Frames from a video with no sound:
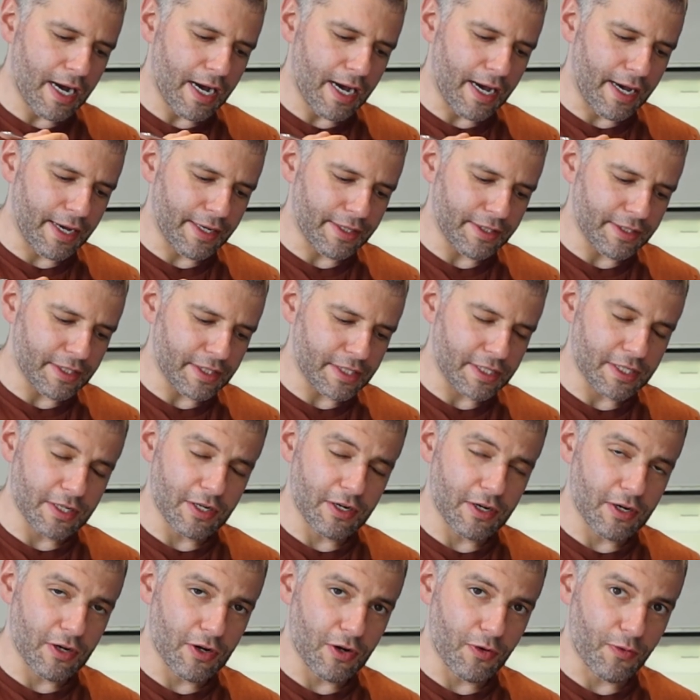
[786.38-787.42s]
and
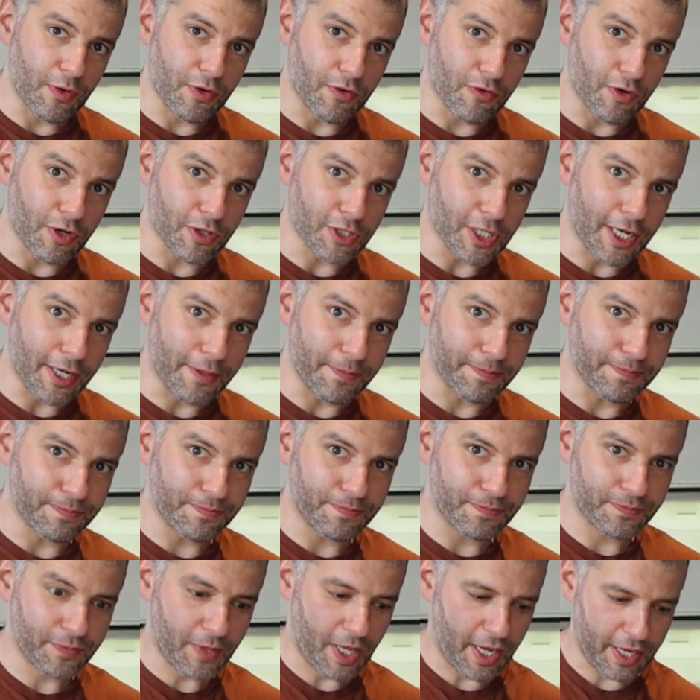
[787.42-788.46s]
with rosé,
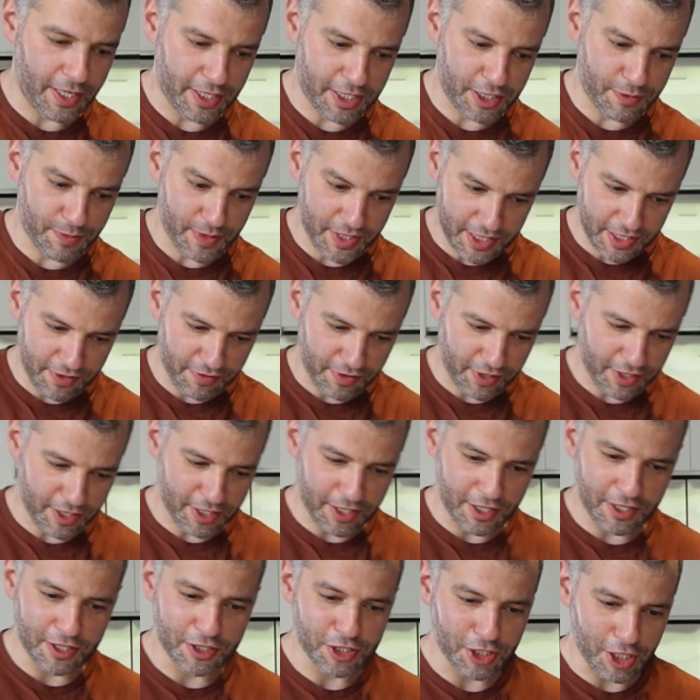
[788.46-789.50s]
and
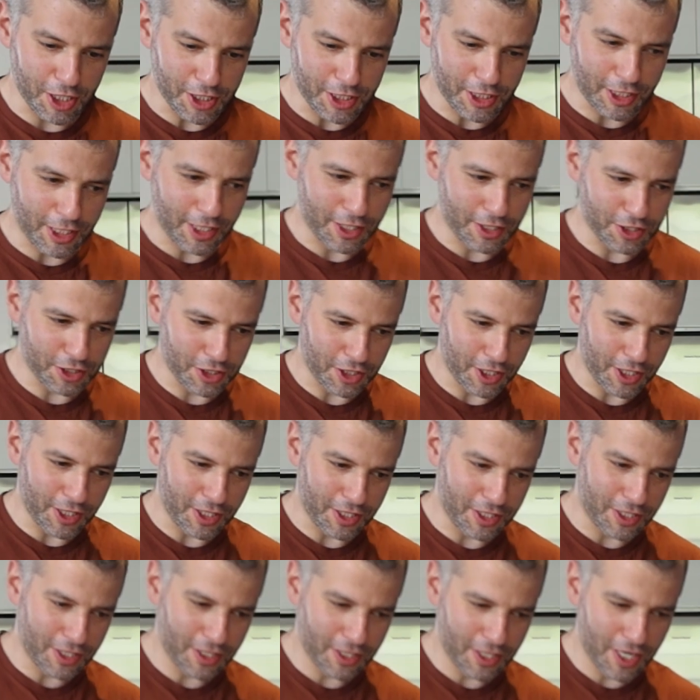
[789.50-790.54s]
specifically genetically
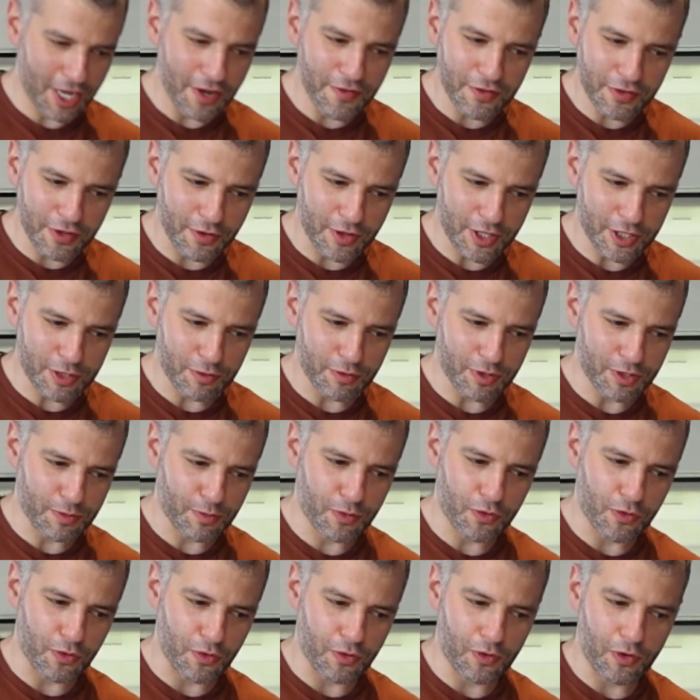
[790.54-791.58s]
engineered, even though this was
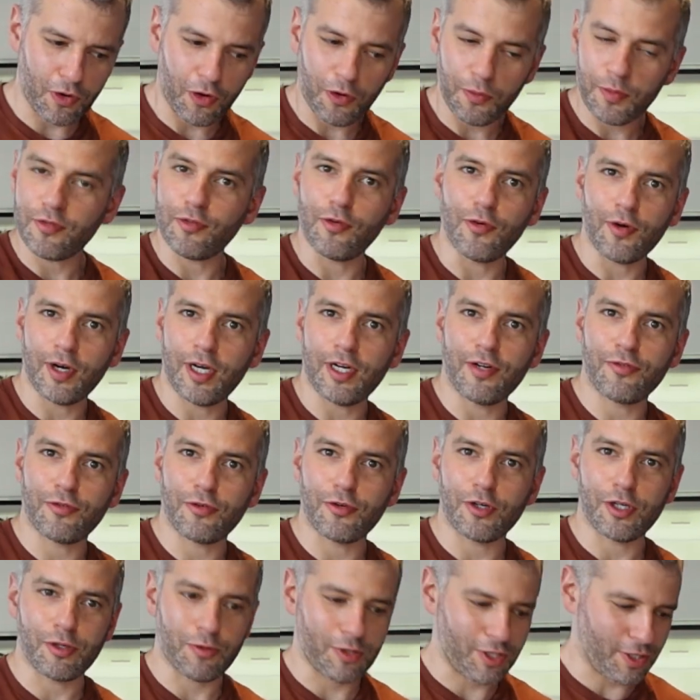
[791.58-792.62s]
born long before
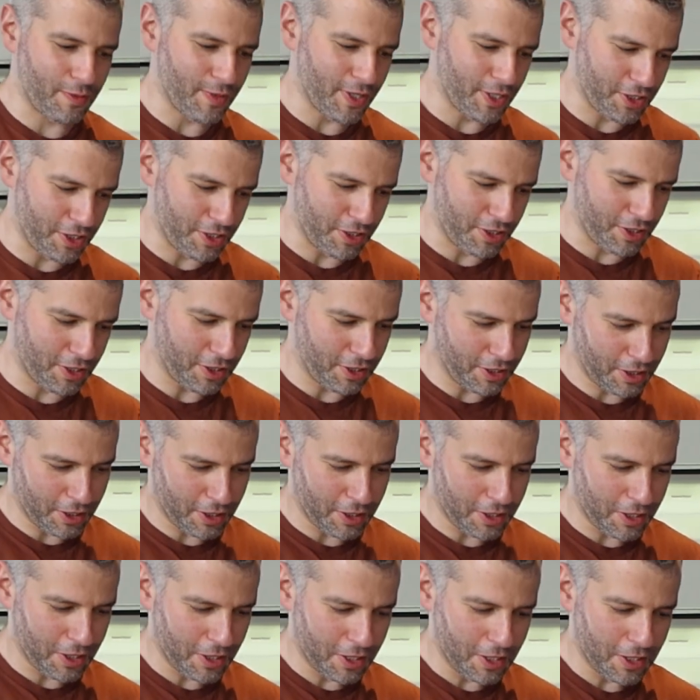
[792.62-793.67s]
Calafuria was imagined,
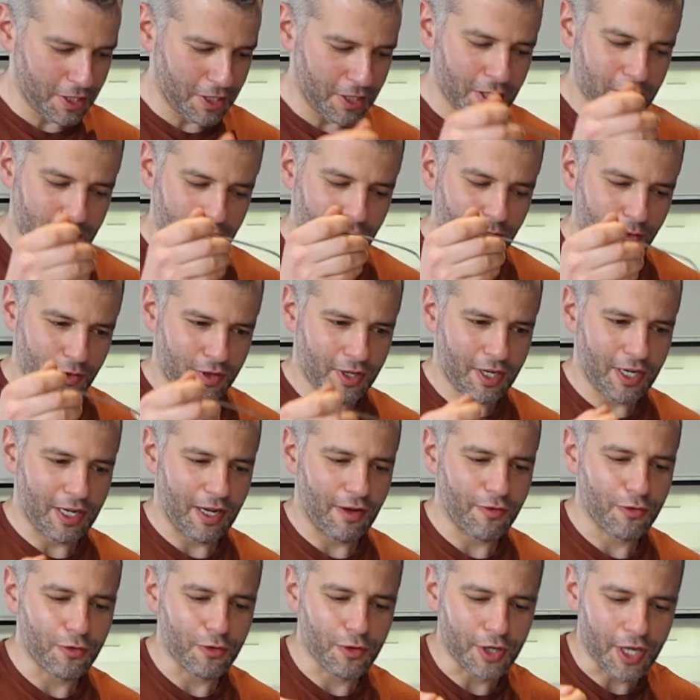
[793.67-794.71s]
with
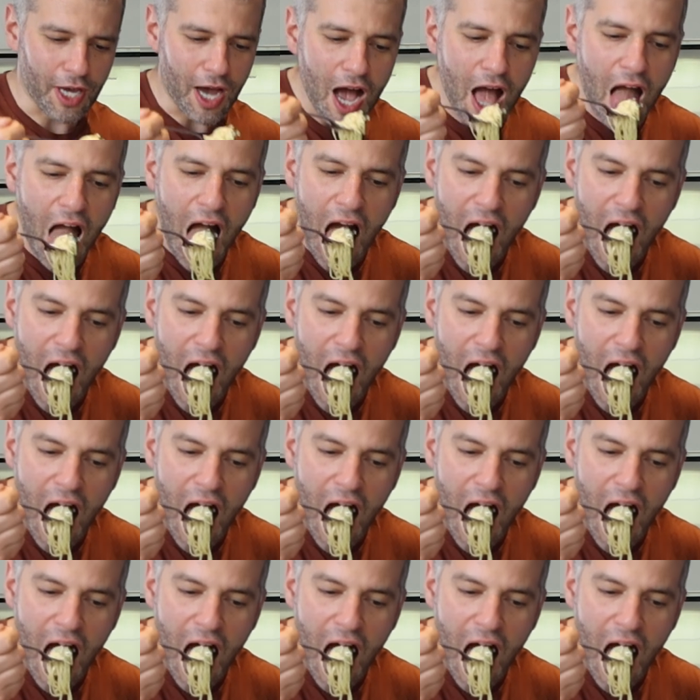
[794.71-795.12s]
Calafuria.